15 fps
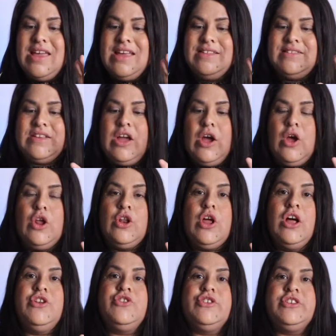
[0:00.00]
it's
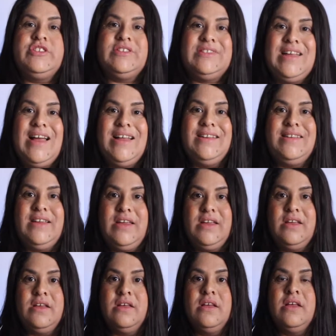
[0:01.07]

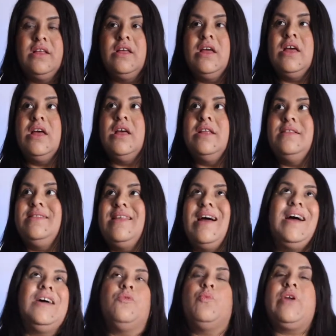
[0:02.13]
understanding
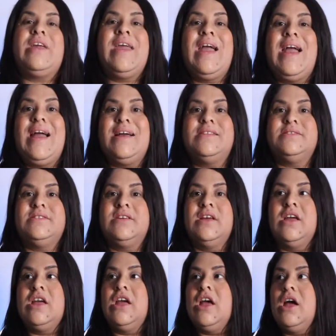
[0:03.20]
that we can't,
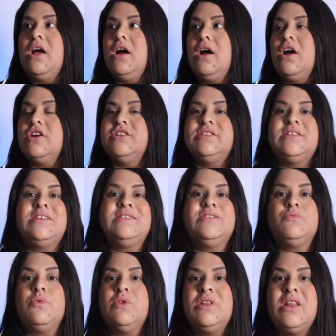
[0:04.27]
our
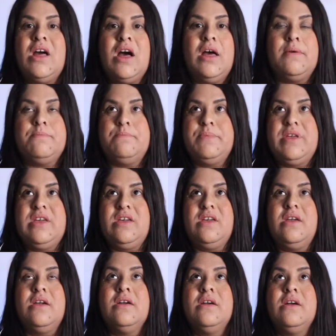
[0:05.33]
sins will not
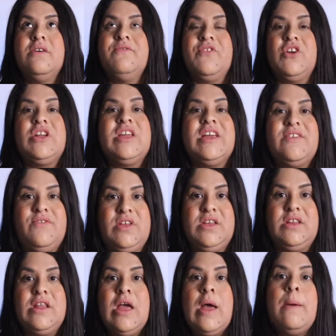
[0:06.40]
be
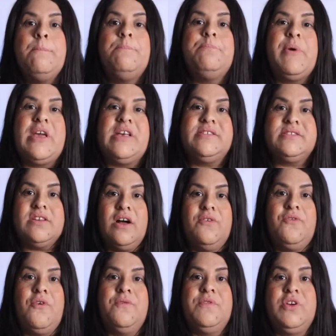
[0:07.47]
forgiven based
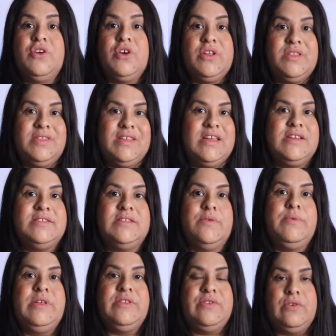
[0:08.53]
off of the good things
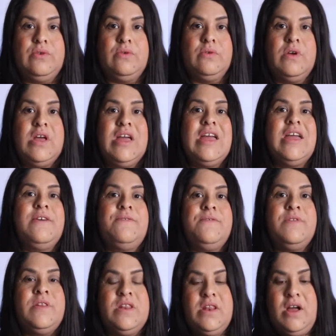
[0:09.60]
that we do,
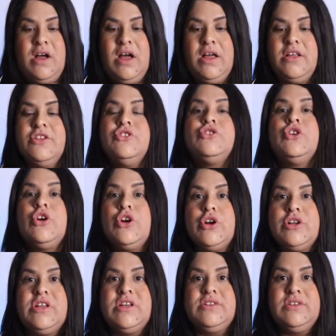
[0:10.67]
if not
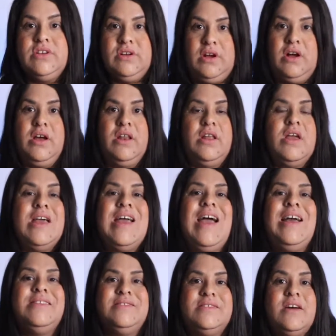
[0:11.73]
turning to God
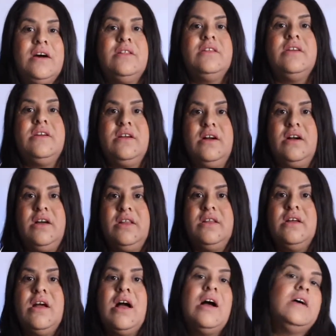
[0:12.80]
and telling
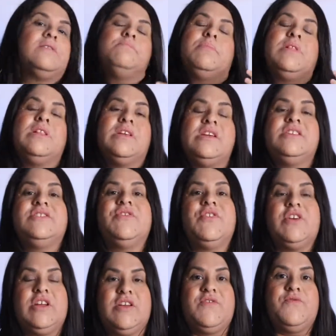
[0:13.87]
God, please
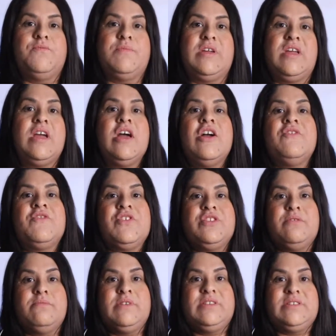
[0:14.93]
forgive me for
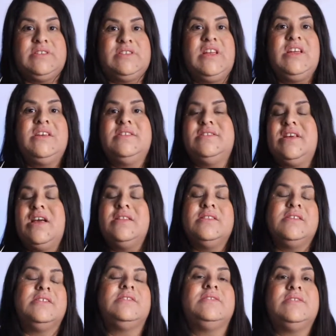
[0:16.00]
the mistakes
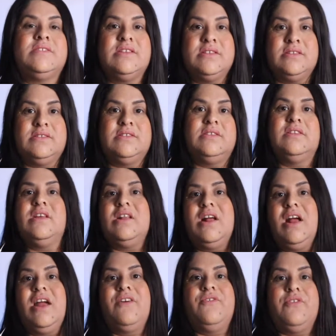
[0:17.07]
and the sins that
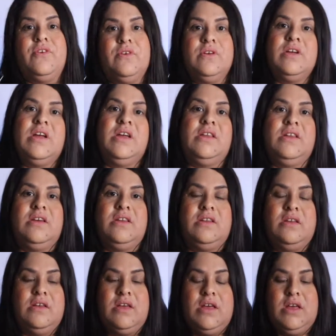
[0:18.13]
I have created.
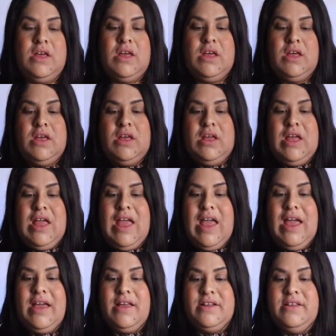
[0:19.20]

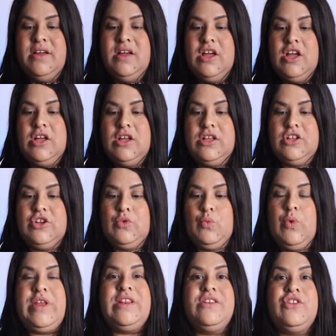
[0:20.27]
And
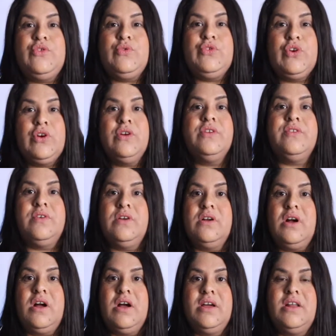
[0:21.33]
when you turn to
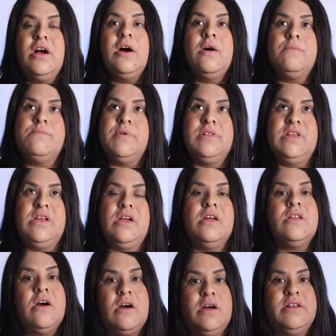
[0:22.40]
God humbly
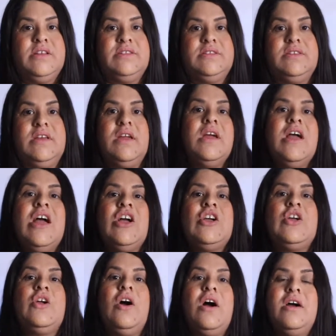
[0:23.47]
and honestly,
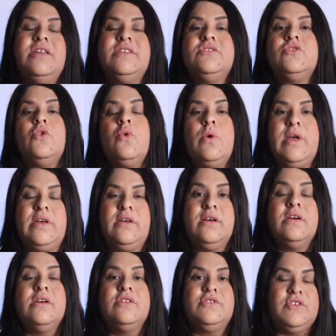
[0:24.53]
God is quick
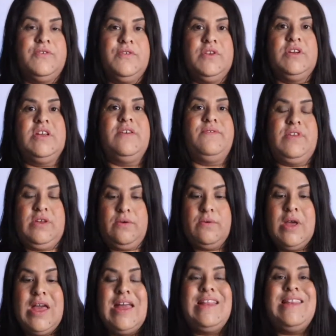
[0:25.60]
to forgive you.
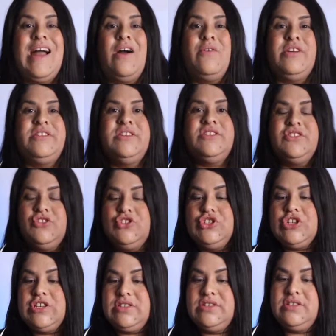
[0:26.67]
Now, it doesn't
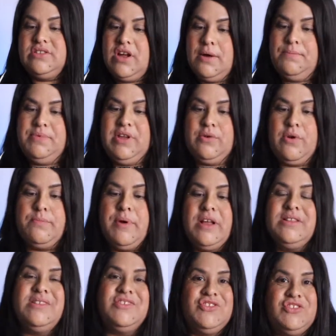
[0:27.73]
just stop there.
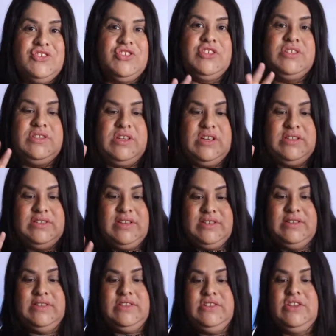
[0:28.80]
Repentance it
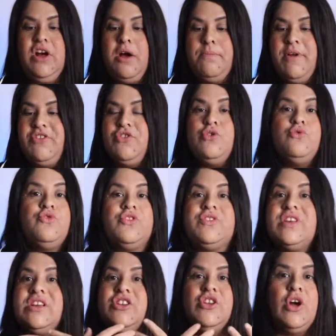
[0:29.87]
doesn't stop at you
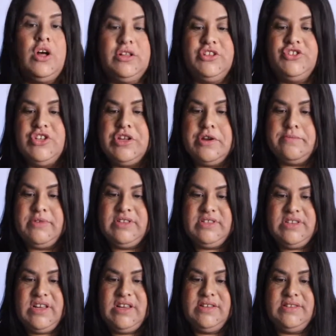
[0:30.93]
just acknowledging your
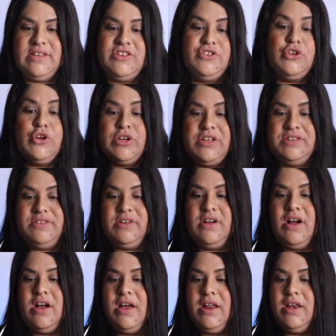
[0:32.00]
mistakes and turning to
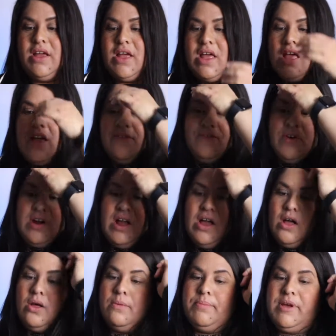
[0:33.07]
God for
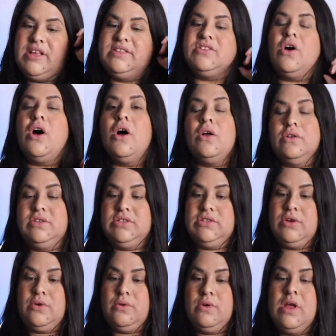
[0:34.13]
help. It's
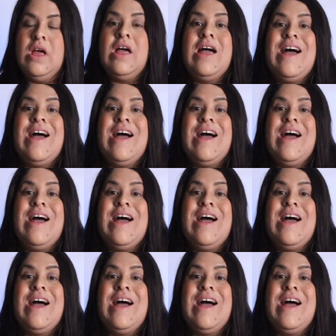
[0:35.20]
also